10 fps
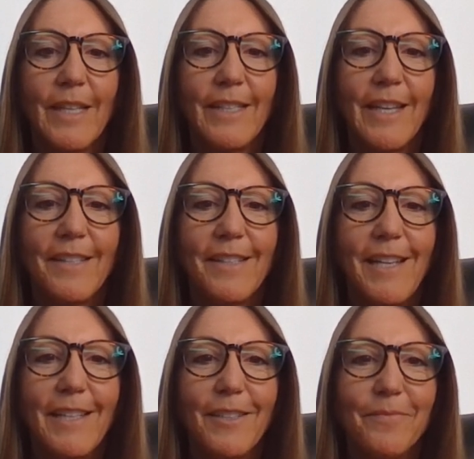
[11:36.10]
And that's
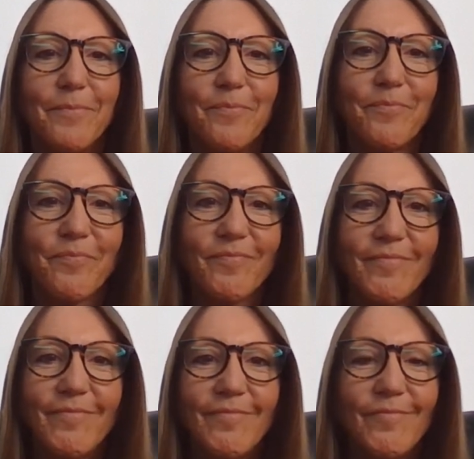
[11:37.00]
it.
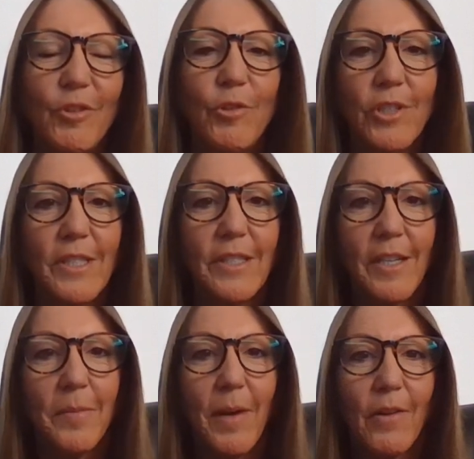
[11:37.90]
You just
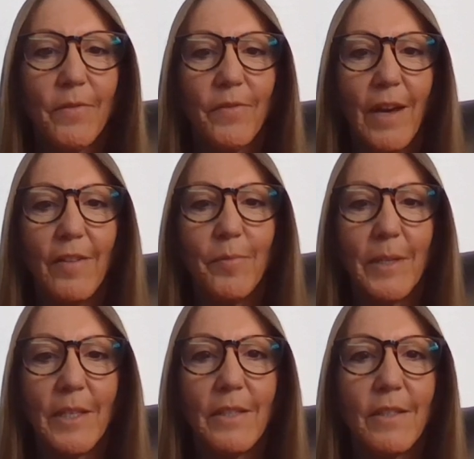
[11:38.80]
did about 5
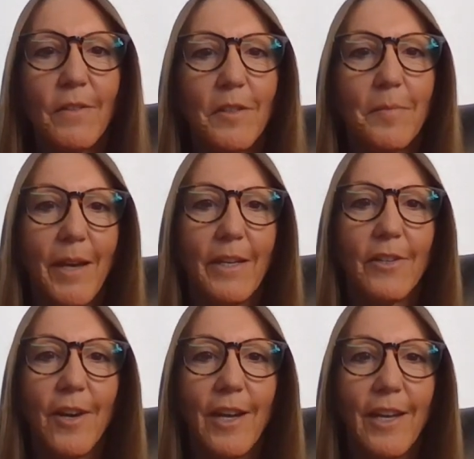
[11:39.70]
minutes of
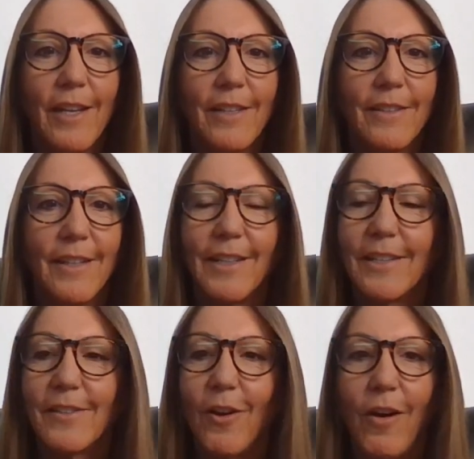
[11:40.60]
somatic tracking, and
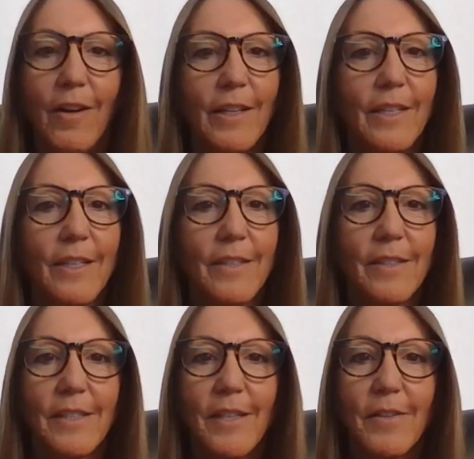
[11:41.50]
that's all it is.
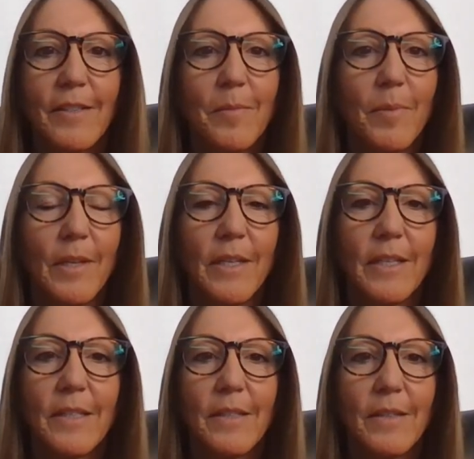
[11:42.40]
That's how simple it
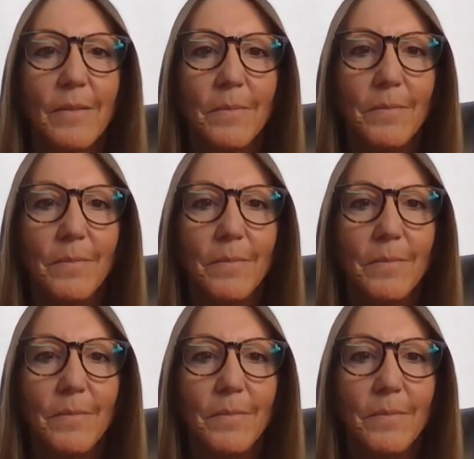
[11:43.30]
is.